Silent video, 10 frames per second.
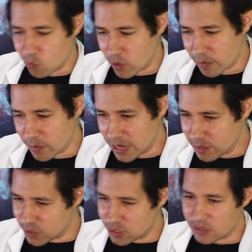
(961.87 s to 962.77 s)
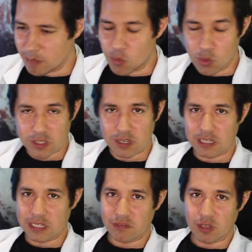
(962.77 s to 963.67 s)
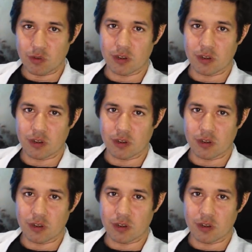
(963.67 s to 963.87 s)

whether my images are more scientific or